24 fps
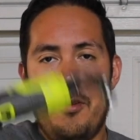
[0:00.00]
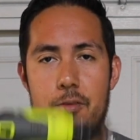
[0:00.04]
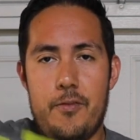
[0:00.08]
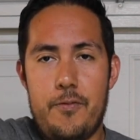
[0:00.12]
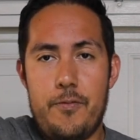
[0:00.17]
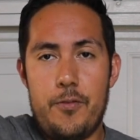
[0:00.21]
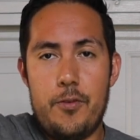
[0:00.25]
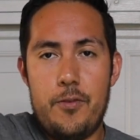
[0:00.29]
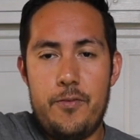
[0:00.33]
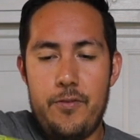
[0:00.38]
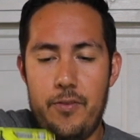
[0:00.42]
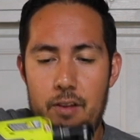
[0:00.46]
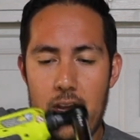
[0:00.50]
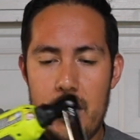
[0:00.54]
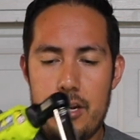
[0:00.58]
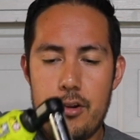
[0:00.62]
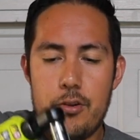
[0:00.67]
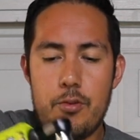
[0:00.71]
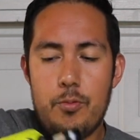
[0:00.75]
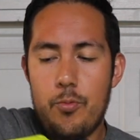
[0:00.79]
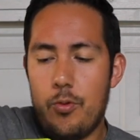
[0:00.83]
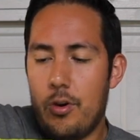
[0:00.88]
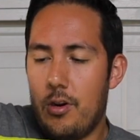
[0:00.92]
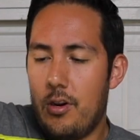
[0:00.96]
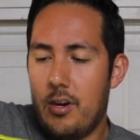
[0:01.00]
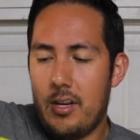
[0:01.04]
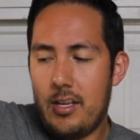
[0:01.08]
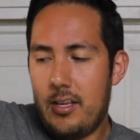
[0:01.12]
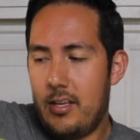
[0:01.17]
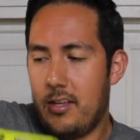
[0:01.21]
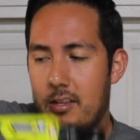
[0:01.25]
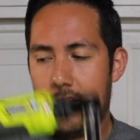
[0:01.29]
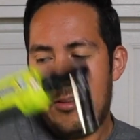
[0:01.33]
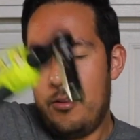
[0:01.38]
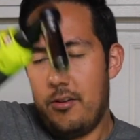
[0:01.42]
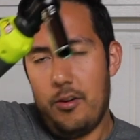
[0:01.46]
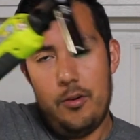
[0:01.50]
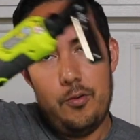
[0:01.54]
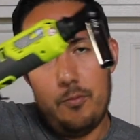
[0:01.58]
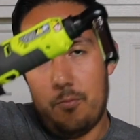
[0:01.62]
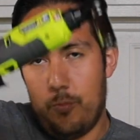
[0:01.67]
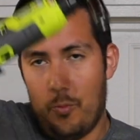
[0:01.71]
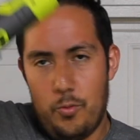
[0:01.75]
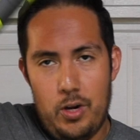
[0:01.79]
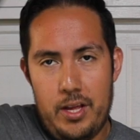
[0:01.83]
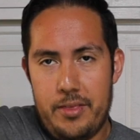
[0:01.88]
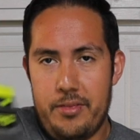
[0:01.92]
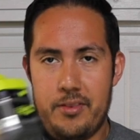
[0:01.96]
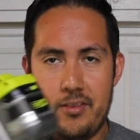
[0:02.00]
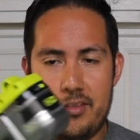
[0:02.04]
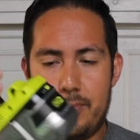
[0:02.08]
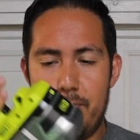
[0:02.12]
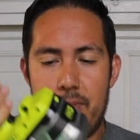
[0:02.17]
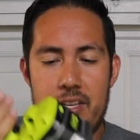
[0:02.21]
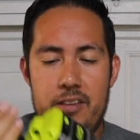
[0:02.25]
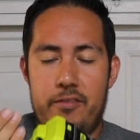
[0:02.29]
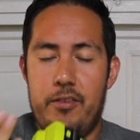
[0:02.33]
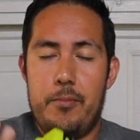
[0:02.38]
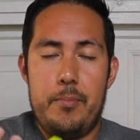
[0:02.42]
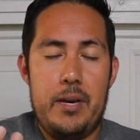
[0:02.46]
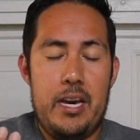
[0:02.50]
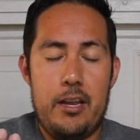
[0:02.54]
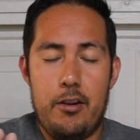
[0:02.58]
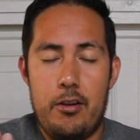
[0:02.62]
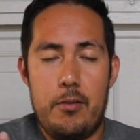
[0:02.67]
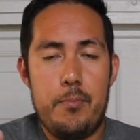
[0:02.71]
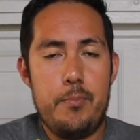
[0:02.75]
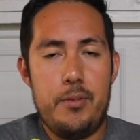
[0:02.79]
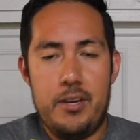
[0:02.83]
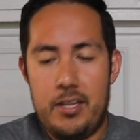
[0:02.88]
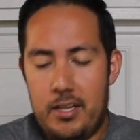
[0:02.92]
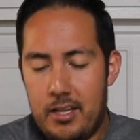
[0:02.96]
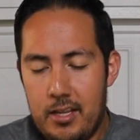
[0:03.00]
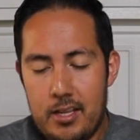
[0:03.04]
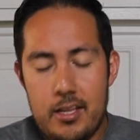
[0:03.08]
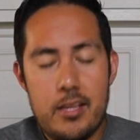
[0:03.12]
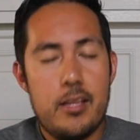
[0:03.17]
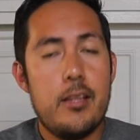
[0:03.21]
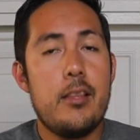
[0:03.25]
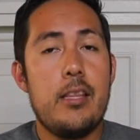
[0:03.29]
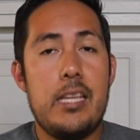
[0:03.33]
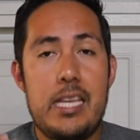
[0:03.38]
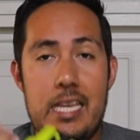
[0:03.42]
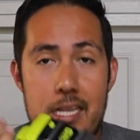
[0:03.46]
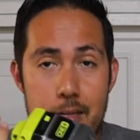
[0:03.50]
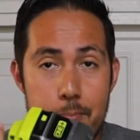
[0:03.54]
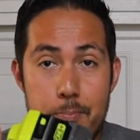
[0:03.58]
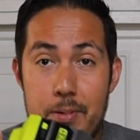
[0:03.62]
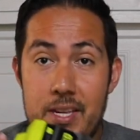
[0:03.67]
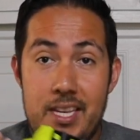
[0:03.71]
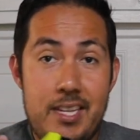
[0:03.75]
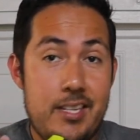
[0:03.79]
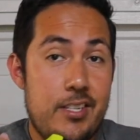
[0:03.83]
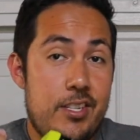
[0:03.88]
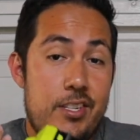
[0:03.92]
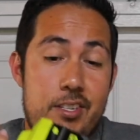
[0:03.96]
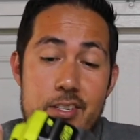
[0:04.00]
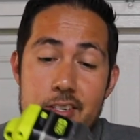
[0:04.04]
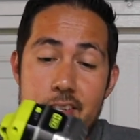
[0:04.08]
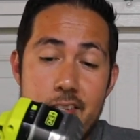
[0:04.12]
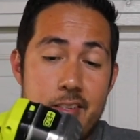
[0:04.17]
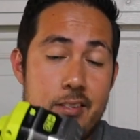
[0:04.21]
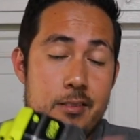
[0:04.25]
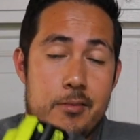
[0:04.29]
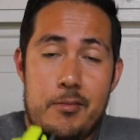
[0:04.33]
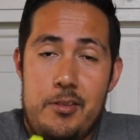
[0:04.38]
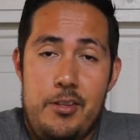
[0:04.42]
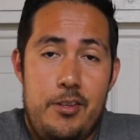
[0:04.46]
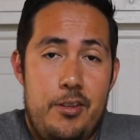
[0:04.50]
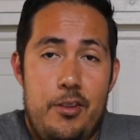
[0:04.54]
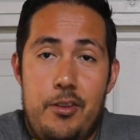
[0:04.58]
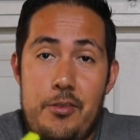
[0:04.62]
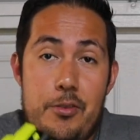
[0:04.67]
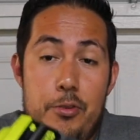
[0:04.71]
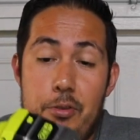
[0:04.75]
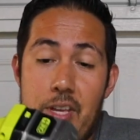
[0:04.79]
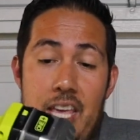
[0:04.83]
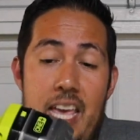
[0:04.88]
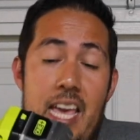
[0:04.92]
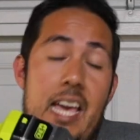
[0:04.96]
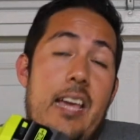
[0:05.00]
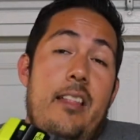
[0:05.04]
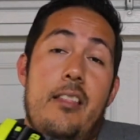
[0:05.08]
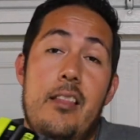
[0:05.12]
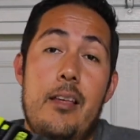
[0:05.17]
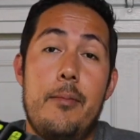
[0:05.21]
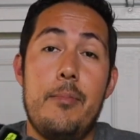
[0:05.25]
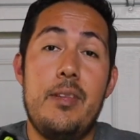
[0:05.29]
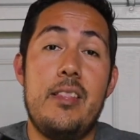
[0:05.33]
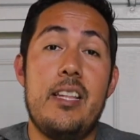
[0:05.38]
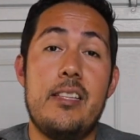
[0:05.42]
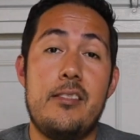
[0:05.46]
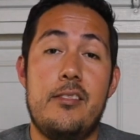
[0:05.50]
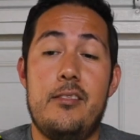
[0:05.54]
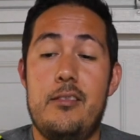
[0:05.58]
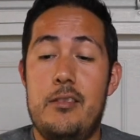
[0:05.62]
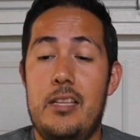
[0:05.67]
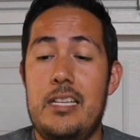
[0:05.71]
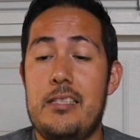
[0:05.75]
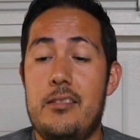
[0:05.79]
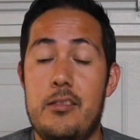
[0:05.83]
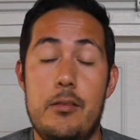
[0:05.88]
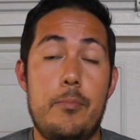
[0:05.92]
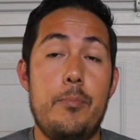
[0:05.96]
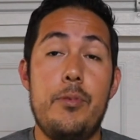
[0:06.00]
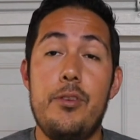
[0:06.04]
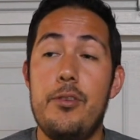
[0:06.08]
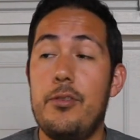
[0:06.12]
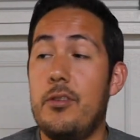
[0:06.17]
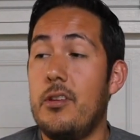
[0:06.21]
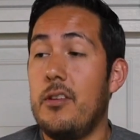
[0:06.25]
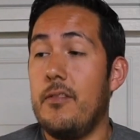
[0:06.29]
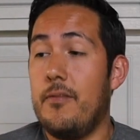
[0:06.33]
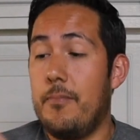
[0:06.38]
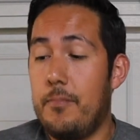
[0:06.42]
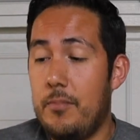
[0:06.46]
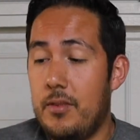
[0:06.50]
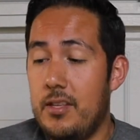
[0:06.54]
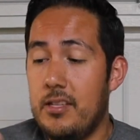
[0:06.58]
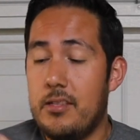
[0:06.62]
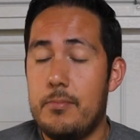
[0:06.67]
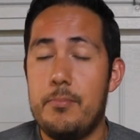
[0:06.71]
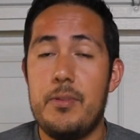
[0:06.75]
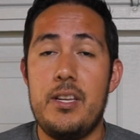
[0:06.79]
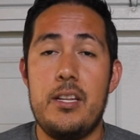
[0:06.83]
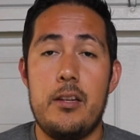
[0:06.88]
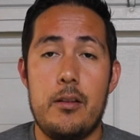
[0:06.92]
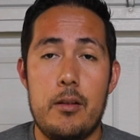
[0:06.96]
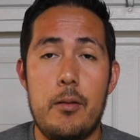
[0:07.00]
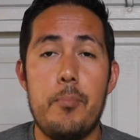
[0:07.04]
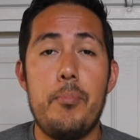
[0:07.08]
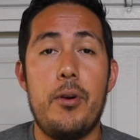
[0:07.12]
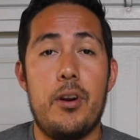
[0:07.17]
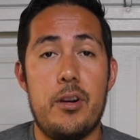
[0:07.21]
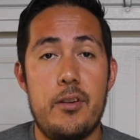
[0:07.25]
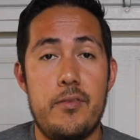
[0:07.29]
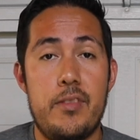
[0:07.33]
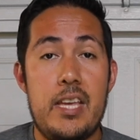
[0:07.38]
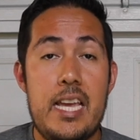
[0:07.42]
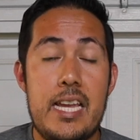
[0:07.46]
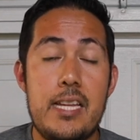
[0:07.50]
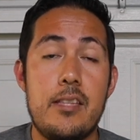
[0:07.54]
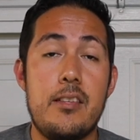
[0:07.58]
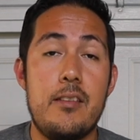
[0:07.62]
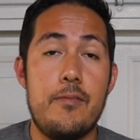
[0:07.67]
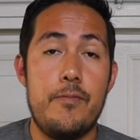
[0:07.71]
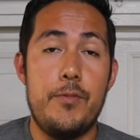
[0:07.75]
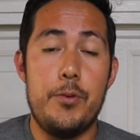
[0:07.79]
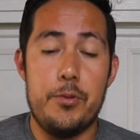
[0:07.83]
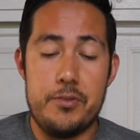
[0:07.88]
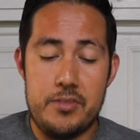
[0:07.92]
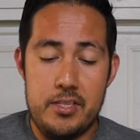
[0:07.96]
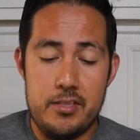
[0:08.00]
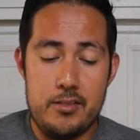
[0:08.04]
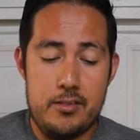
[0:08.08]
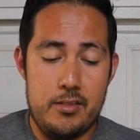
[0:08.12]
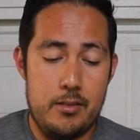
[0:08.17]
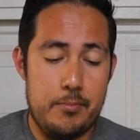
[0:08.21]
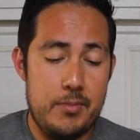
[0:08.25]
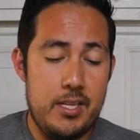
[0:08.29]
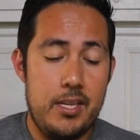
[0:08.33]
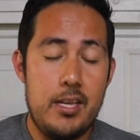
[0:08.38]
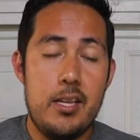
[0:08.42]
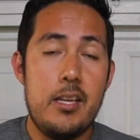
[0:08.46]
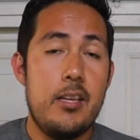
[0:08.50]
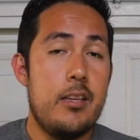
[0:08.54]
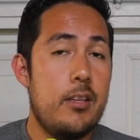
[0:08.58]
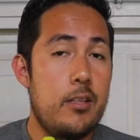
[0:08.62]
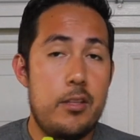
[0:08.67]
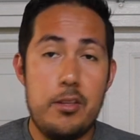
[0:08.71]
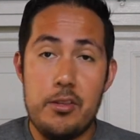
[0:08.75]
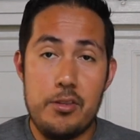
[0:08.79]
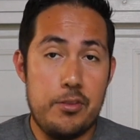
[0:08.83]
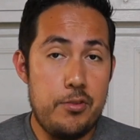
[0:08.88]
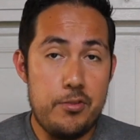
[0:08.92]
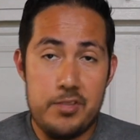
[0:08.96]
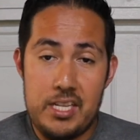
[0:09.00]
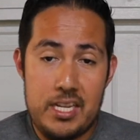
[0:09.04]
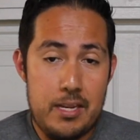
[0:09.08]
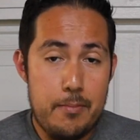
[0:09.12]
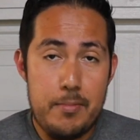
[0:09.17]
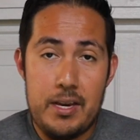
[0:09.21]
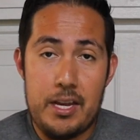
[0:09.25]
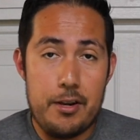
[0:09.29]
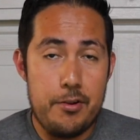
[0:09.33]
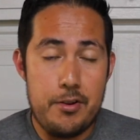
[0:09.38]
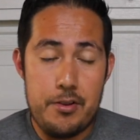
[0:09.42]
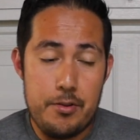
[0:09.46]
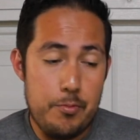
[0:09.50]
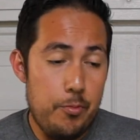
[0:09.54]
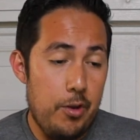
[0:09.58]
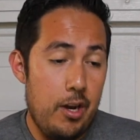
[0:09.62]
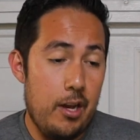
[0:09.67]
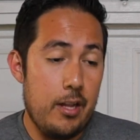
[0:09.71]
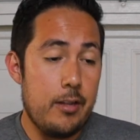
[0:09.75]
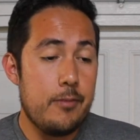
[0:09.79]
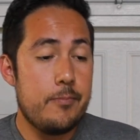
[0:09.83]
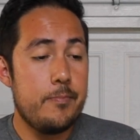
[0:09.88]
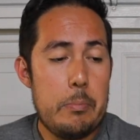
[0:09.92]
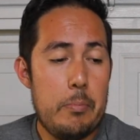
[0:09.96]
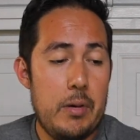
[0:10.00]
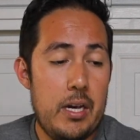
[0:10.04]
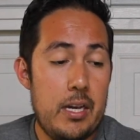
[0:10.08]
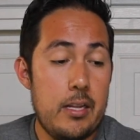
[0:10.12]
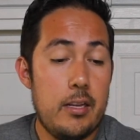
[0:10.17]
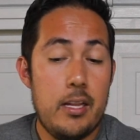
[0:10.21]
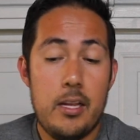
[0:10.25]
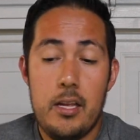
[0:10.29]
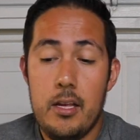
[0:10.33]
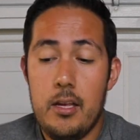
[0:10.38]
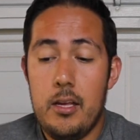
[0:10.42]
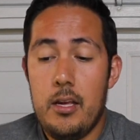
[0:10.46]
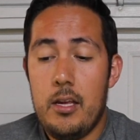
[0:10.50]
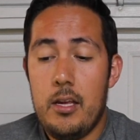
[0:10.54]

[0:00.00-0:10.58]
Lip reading: for finer work, you don't want this big of a battery. But in a pinch, you can. I mean, that's the beauty of this being a part of the 18 volt system. You can use any battery you want. But